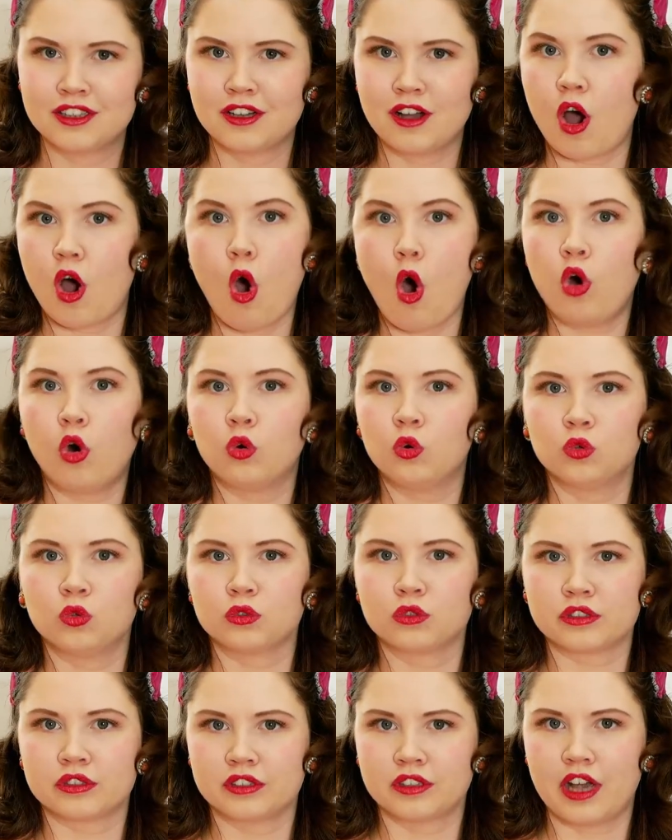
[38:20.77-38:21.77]

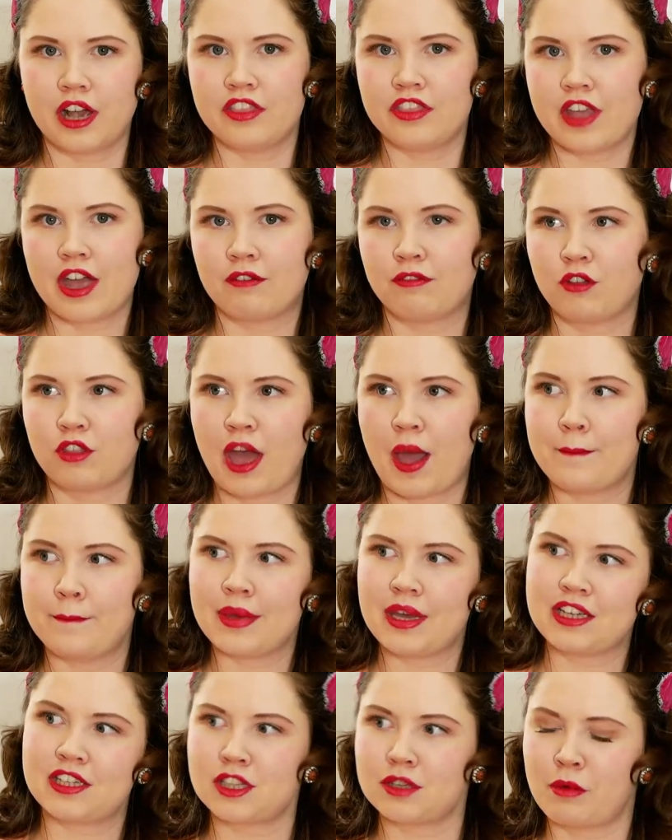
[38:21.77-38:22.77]
old, and therefore that
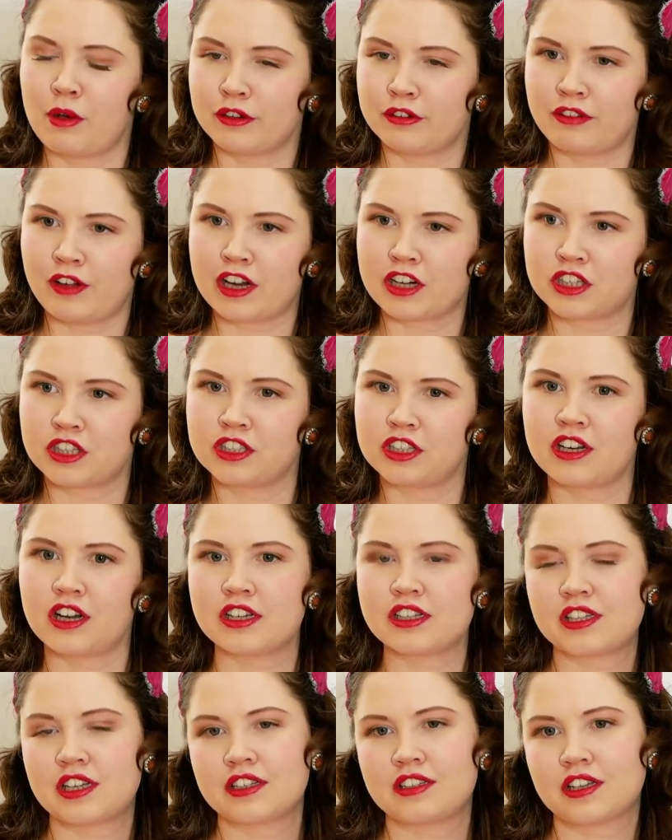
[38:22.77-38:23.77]
makes them old fashioned. And I
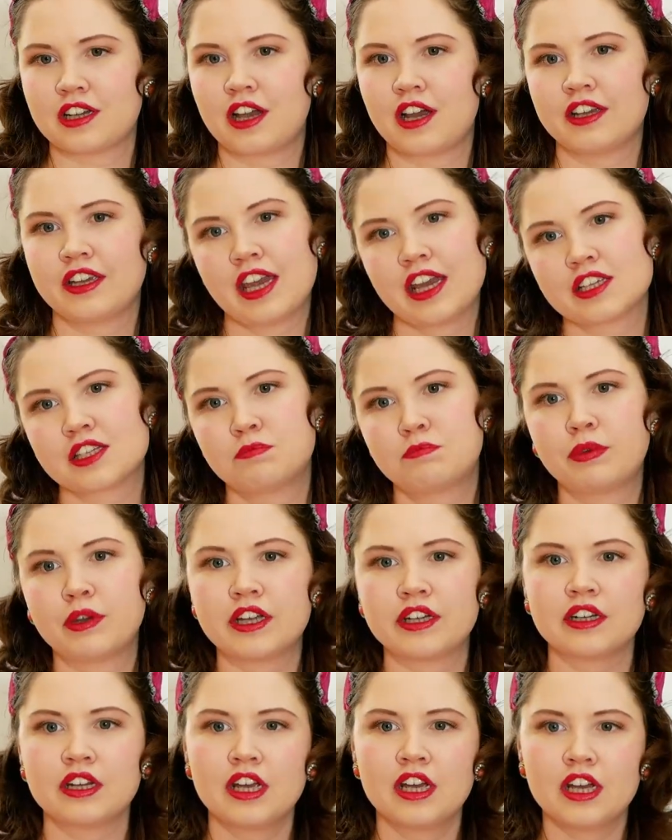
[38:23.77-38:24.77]
said to her, Yes, but
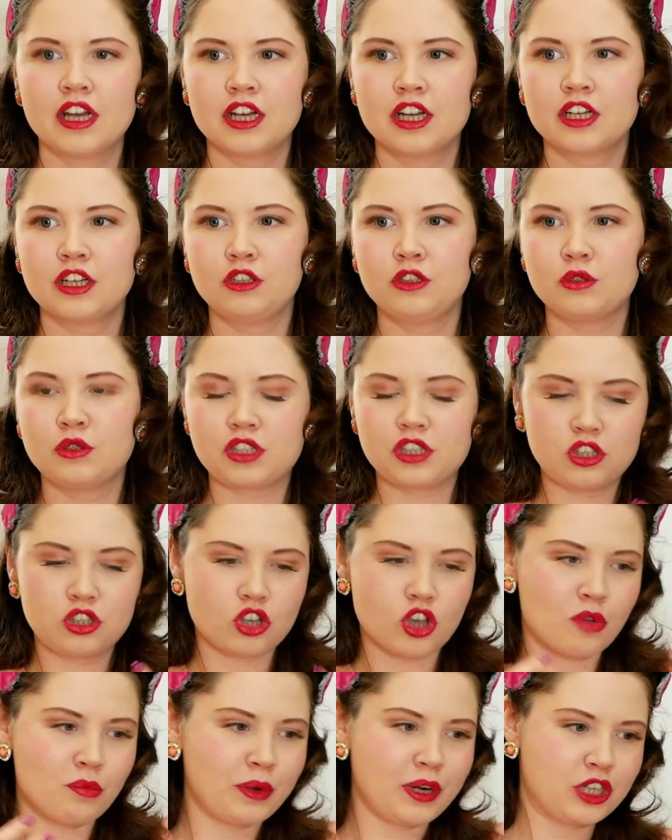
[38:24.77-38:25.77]
you see so
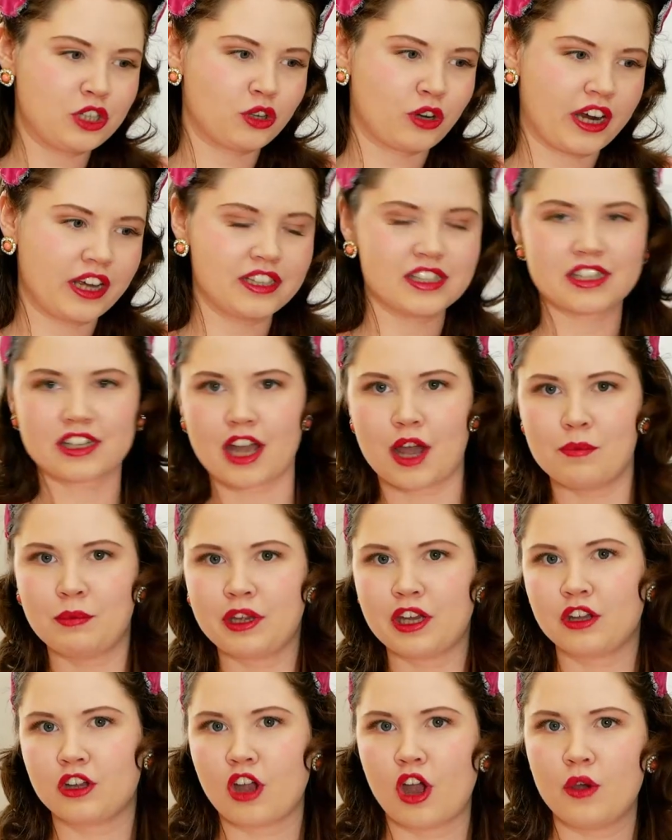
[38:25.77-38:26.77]
many trends coming
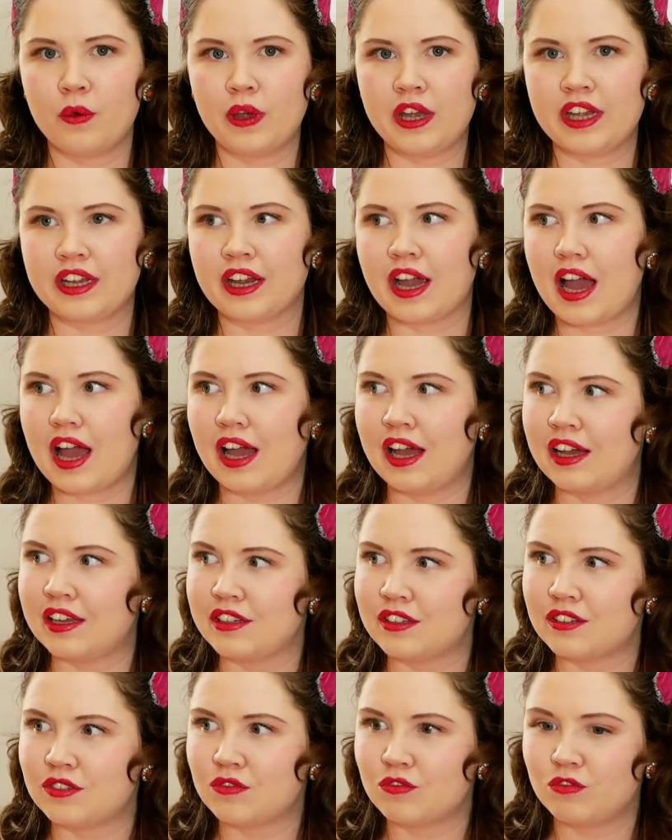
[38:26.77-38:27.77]
and going, and
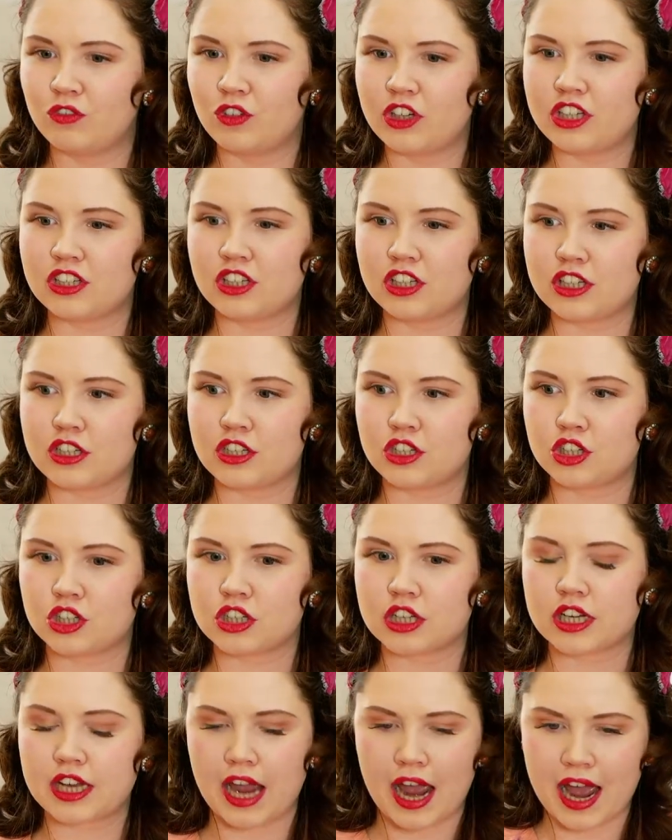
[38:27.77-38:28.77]
vintage
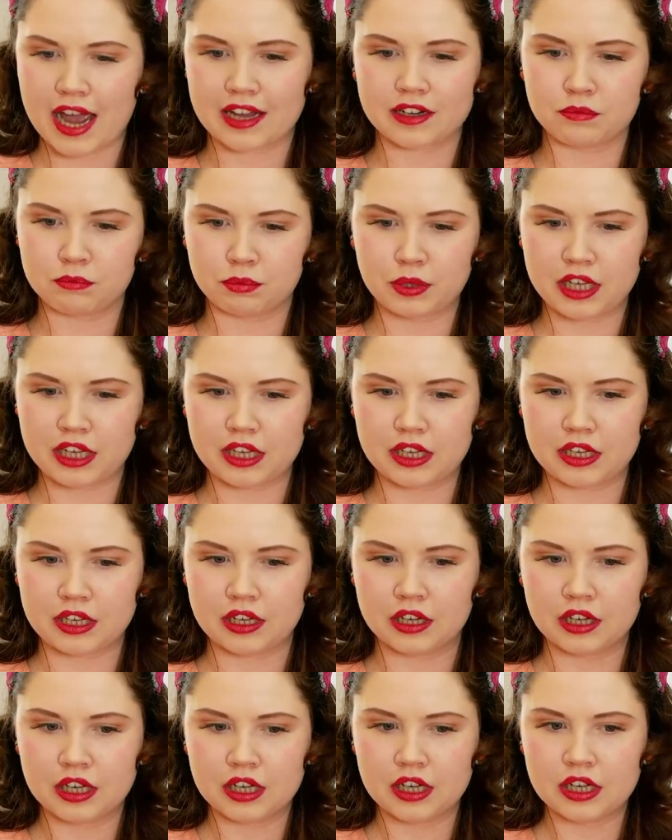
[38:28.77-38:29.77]
can be
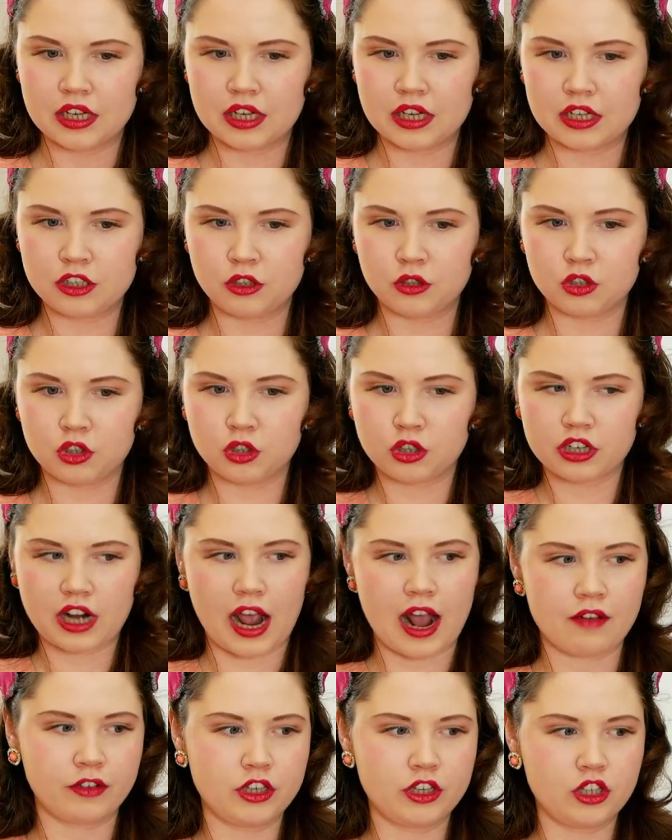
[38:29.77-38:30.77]
you, you can
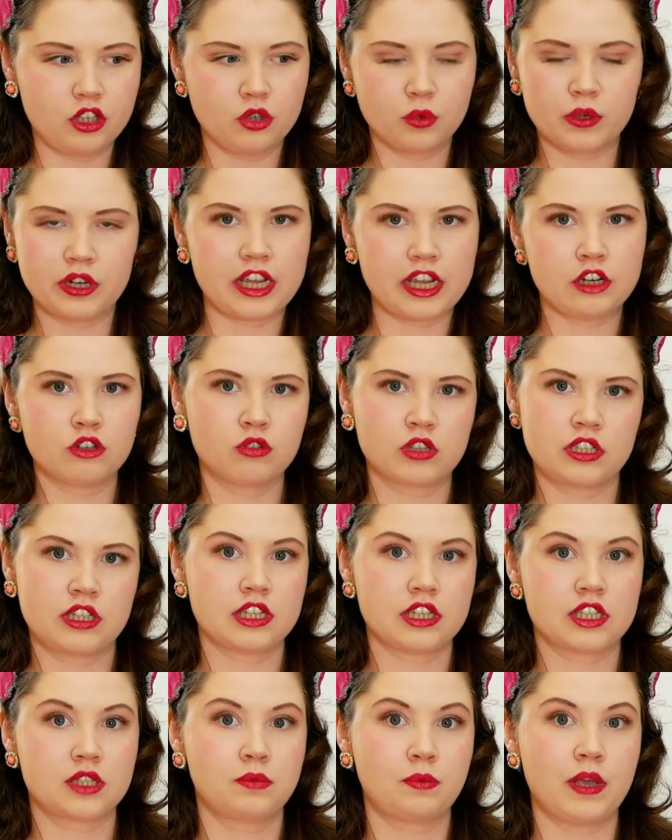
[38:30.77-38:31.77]
have a new and interesting
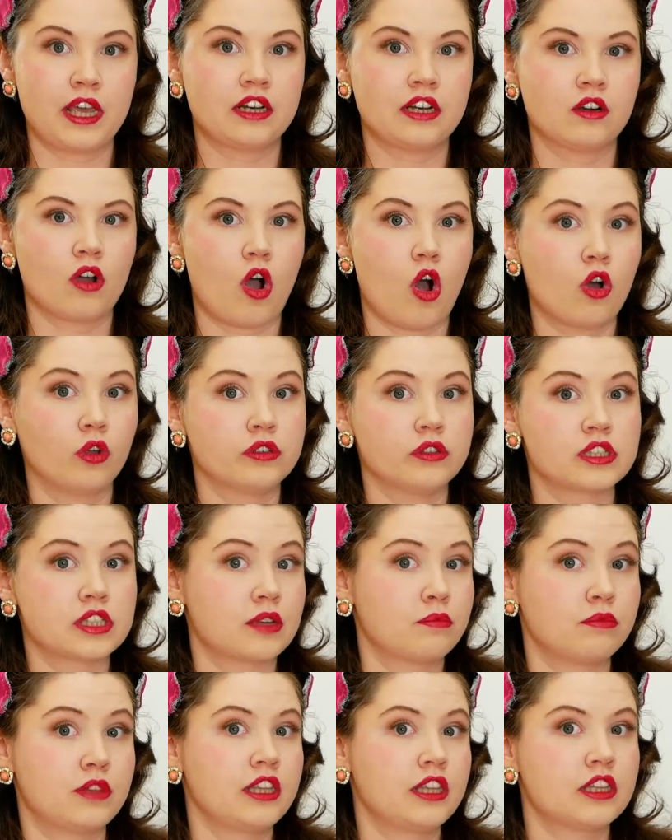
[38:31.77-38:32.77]
spin on
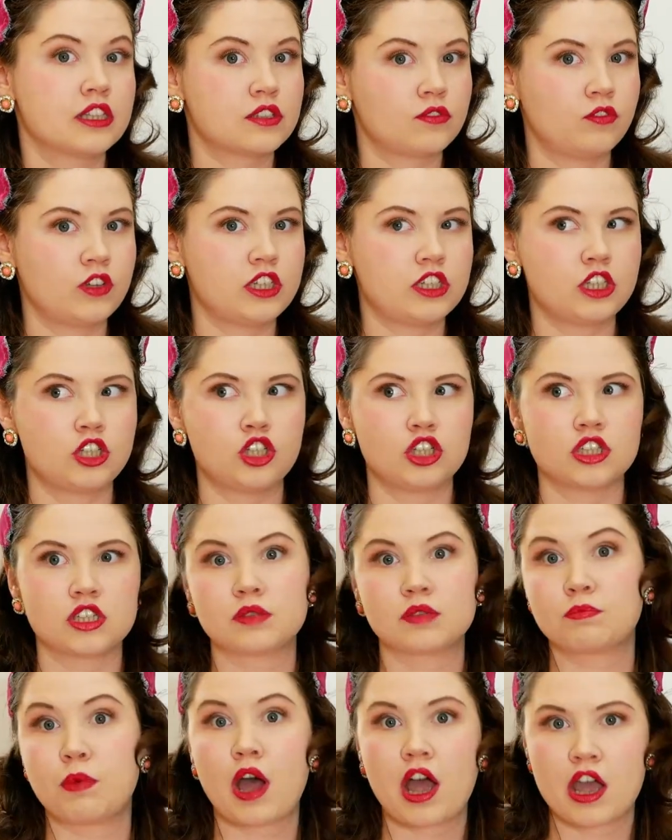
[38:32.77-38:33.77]
something that's vintage
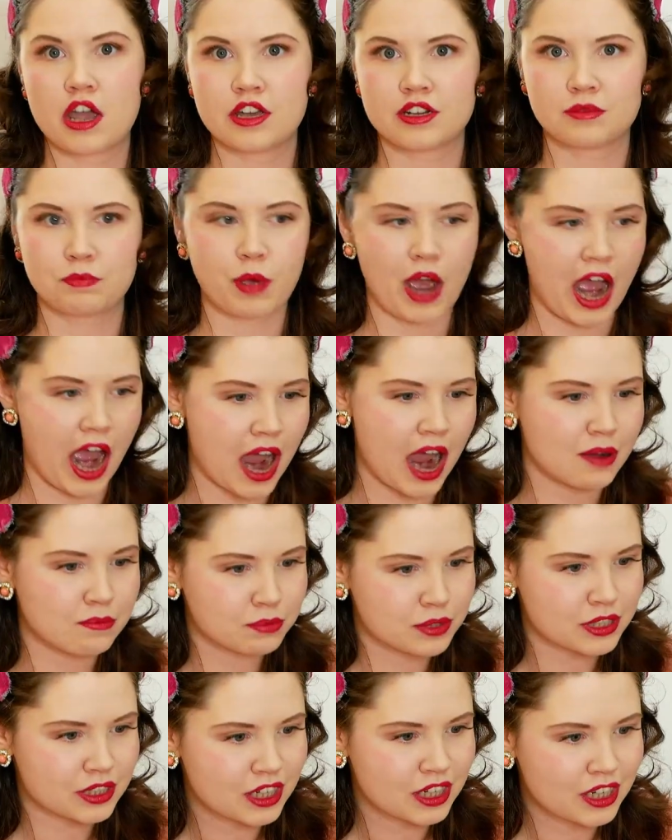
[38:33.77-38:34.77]
inspired,
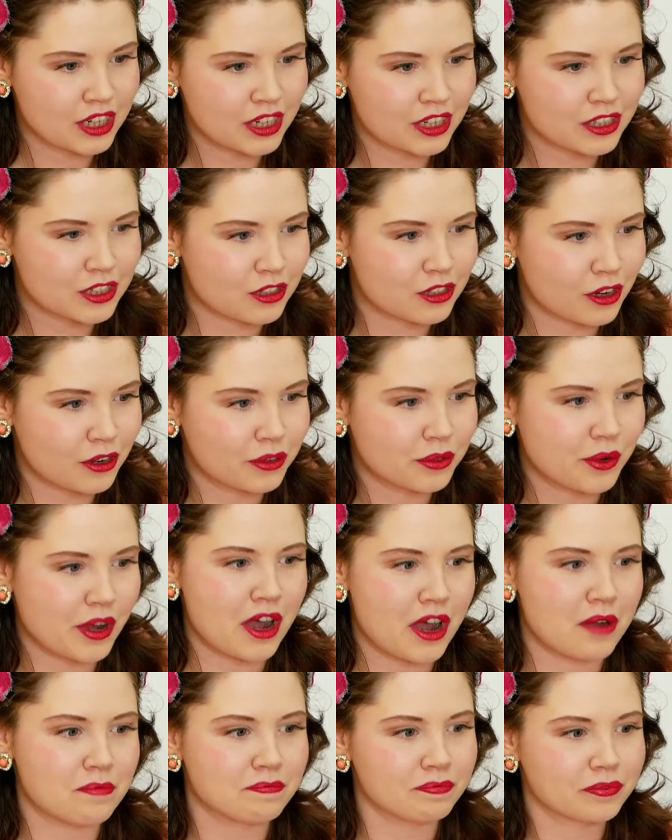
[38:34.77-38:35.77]
perhaps. So
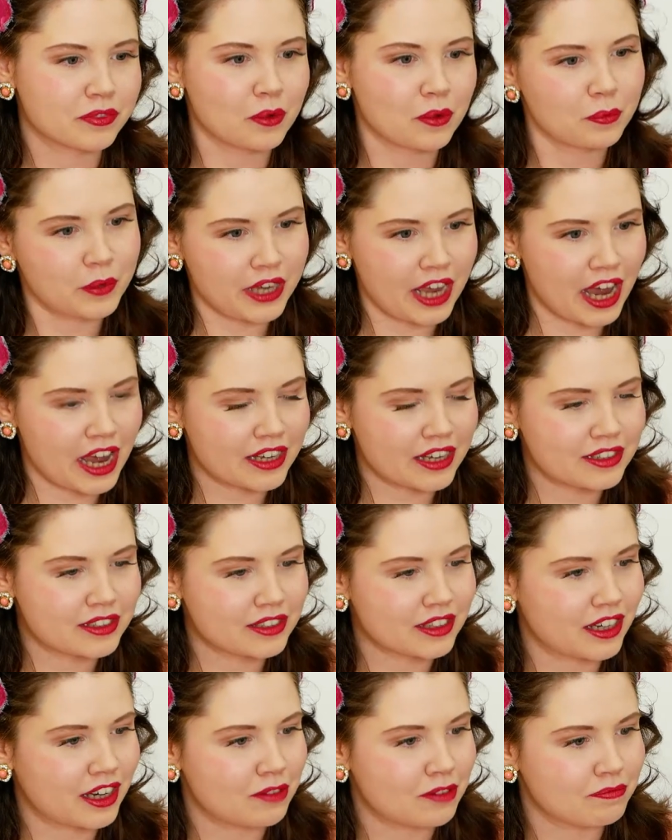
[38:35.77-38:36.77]
um, we had
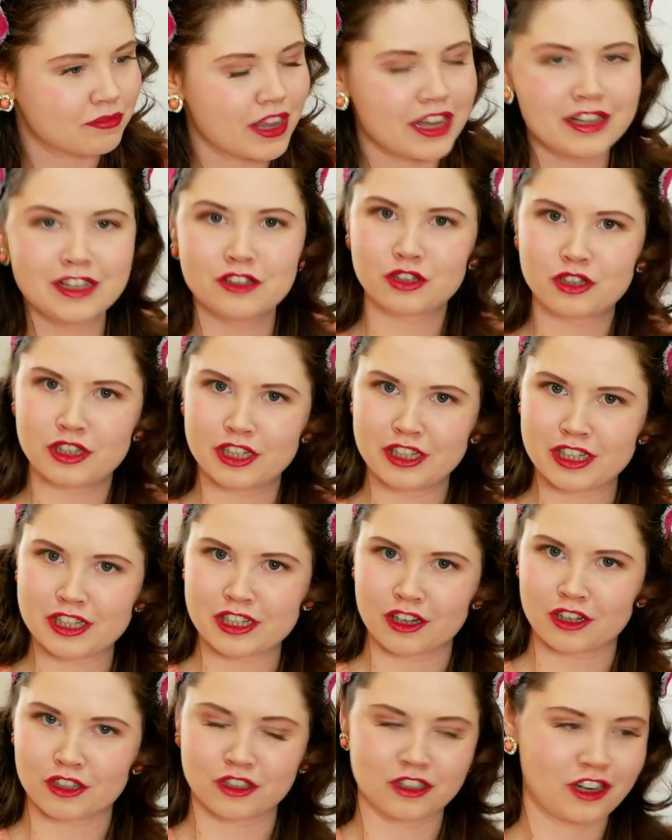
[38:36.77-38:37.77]
um, an interesting
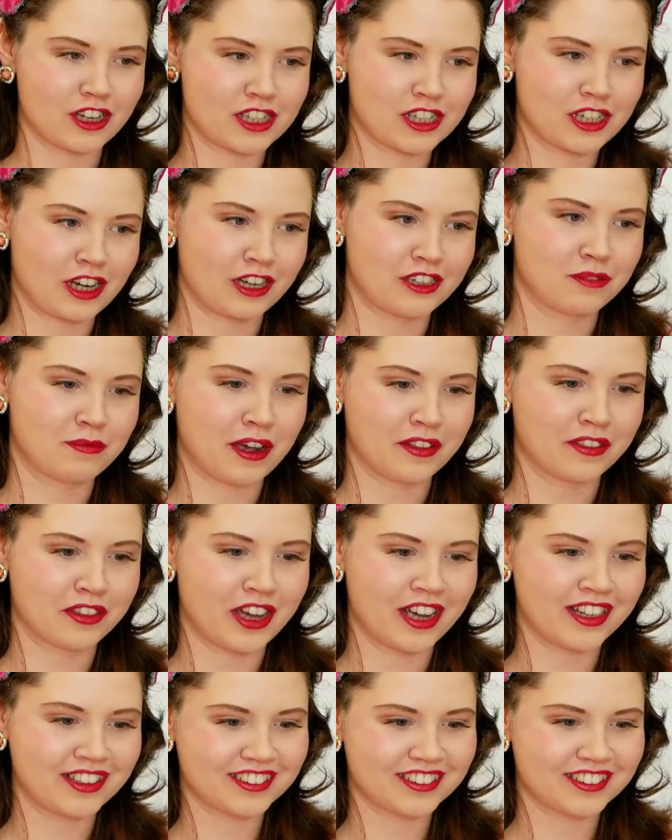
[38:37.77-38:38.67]
discussion last night about that.